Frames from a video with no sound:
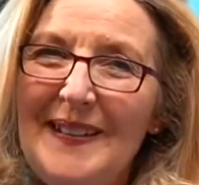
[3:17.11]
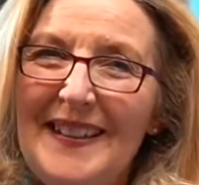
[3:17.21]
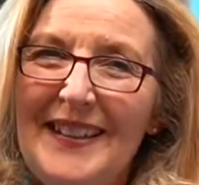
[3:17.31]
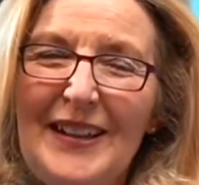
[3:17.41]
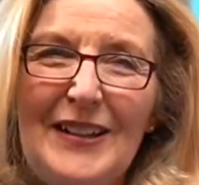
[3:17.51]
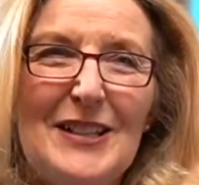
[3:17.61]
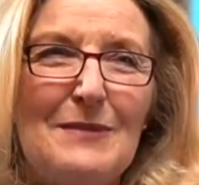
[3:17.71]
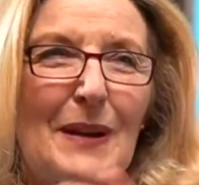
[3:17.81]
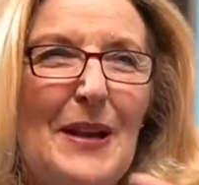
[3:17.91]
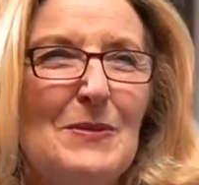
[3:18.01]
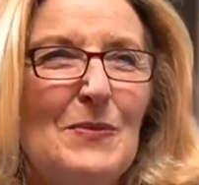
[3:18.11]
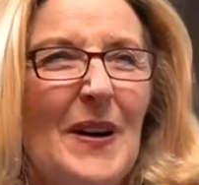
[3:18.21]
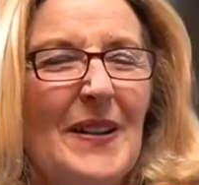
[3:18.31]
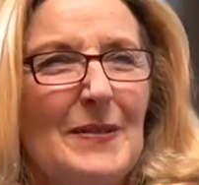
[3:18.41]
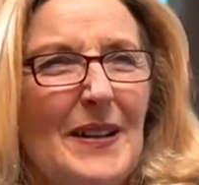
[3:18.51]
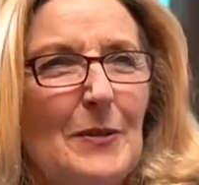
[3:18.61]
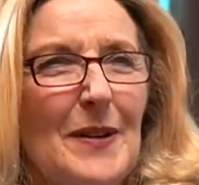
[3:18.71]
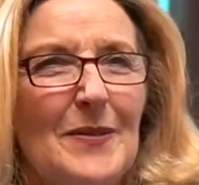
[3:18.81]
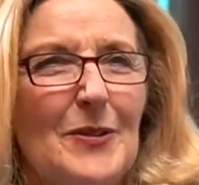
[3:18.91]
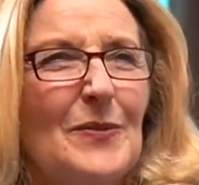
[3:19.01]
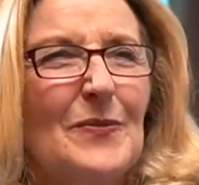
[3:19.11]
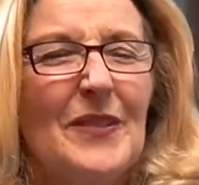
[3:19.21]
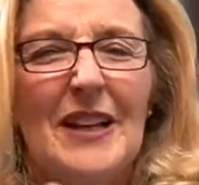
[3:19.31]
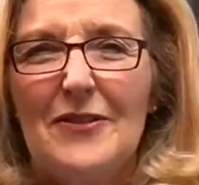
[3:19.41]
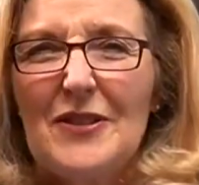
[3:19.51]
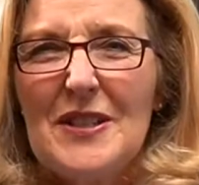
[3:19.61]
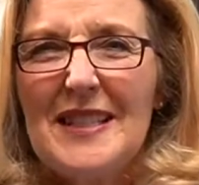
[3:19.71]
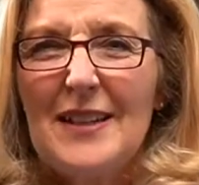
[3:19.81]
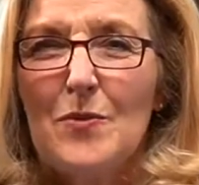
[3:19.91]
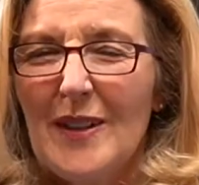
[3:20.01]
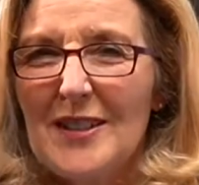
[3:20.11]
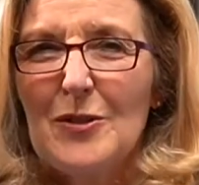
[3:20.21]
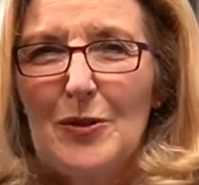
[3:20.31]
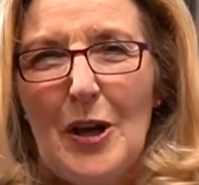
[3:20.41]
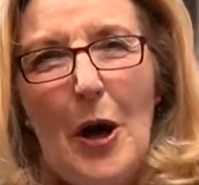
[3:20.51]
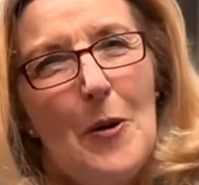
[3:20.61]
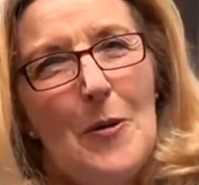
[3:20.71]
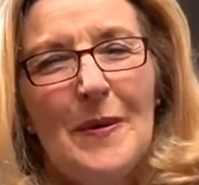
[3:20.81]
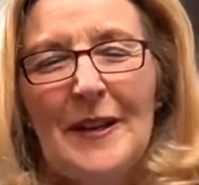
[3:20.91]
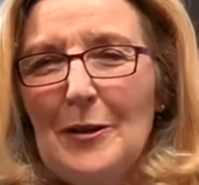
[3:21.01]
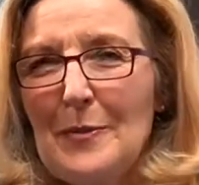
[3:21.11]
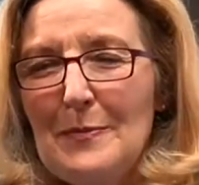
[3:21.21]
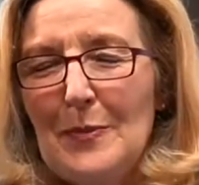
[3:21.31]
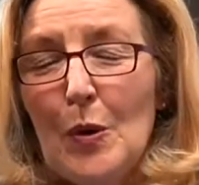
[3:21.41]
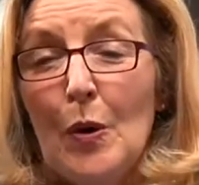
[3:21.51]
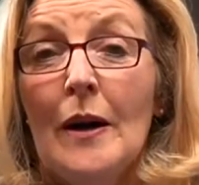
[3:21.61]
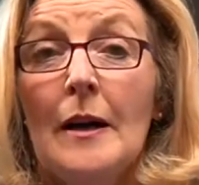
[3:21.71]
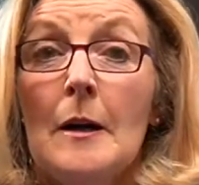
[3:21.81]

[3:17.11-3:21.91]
And I'll explain about it a little bit. You'll kind of understand why it's called home a little bit more.